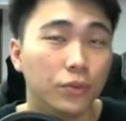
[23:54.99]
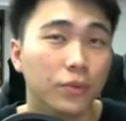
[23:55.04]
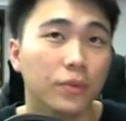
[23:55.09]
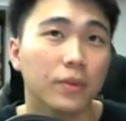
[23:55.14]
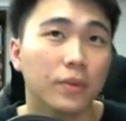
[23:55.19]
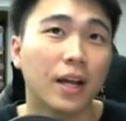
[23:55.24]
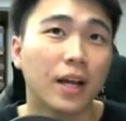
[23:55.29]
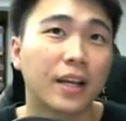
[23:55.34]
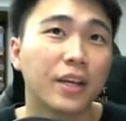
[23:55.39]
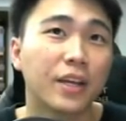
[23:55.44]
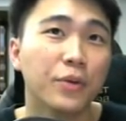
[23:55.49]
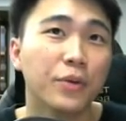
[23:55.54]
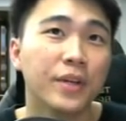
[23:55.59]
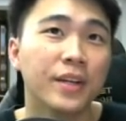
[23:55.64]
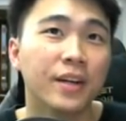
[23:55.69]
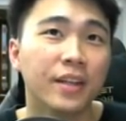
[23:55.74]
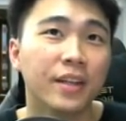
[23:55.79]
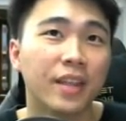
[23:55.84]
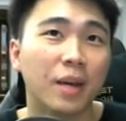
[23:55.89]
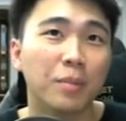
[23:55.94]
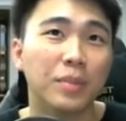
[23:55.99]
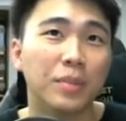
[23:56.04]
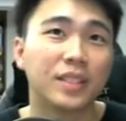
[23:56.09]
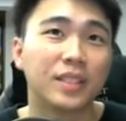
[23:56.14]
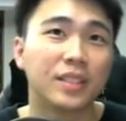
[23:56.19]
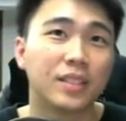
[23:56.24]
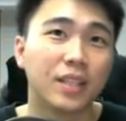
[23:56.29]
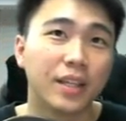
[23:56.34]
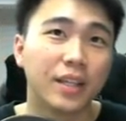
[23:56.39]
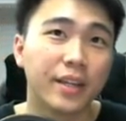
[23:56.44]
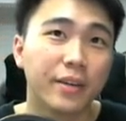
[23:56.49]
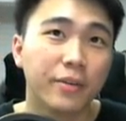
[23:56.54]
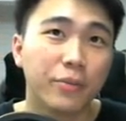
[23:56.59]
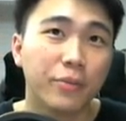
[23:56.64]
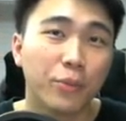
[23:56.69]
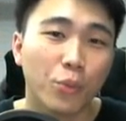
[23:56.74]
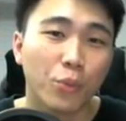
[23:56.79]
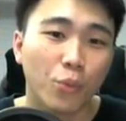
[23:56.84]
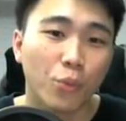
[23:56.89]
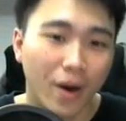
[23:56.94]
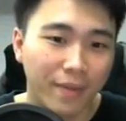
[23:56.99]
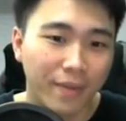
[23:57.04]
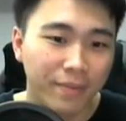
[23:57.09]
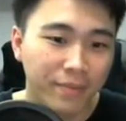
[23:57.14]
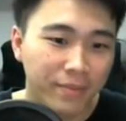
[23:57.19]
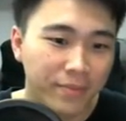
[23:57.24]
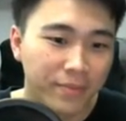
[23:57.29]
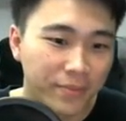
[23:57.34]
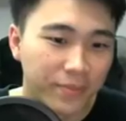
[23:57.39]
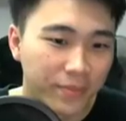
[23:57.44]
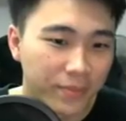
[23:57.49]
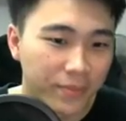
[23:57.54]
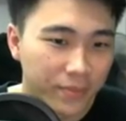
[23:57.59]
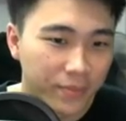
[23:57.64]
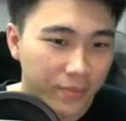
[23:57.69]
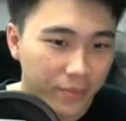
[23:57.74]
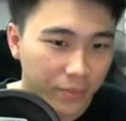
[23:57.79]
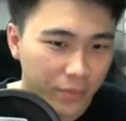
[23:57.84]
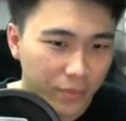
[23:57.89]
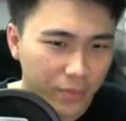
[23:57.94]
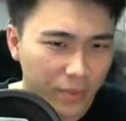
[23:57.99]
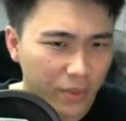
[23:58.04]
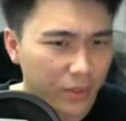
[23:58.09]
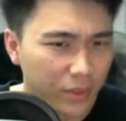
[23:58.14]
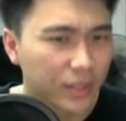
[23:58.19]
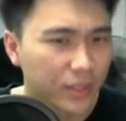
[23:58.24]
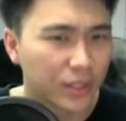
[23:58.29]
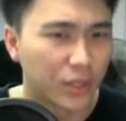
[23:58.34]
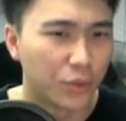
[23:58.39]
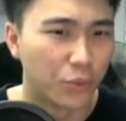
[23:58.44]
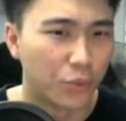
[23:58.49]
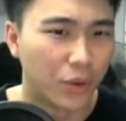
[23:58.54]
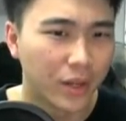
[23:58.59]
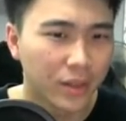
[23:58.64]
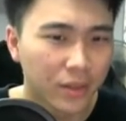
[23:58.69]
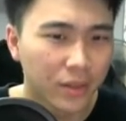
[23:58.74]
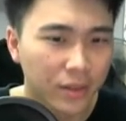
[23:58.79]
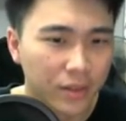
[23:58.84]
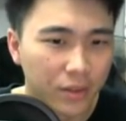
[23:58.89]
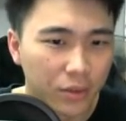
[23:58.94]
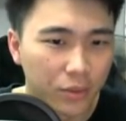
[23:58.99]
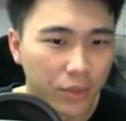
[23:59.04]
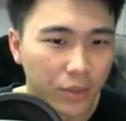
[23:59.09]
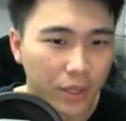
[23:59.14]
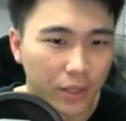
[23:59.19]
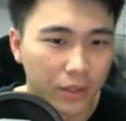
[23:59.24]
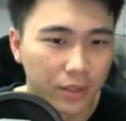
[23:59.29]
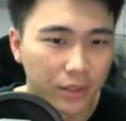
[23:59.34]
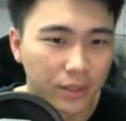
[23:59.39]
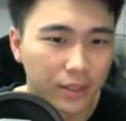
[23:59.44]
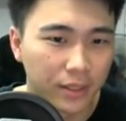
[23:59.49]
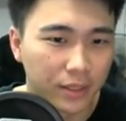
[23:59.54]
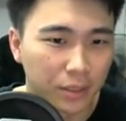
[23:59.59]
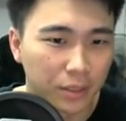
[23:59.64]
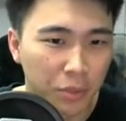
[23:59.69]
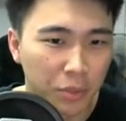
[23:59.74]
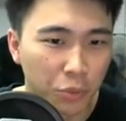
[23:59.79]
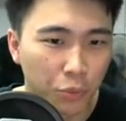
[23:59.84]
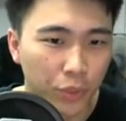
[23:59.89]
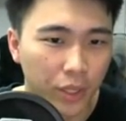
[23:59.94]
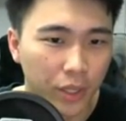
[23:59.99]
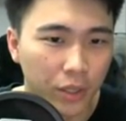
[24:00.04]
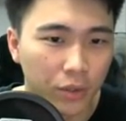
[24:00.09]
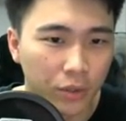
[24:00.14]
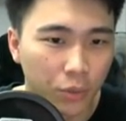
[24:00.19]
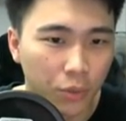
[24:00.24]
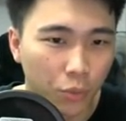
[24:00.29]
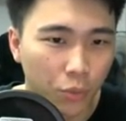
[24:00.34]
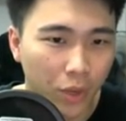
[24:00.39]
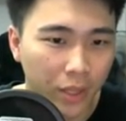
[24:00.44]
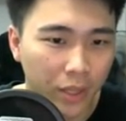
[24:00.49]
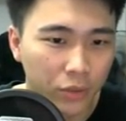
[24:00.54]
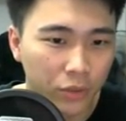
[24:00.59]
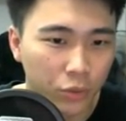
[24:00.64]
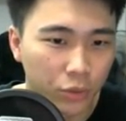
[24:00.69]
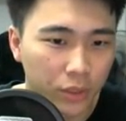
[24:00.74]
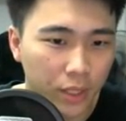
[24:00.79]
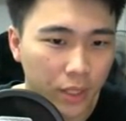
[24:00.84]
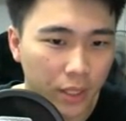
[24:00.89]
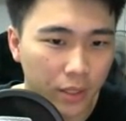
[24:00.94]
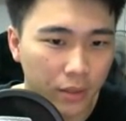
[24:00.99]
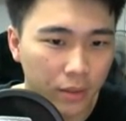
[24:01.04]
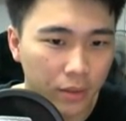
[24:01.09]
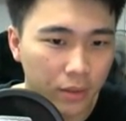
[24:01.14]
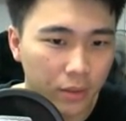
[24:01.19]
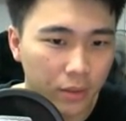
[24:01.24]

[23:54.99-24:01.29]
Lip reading: lucky winner number 31. Is it 31? Wait, this is a bit weird. 1 to 10,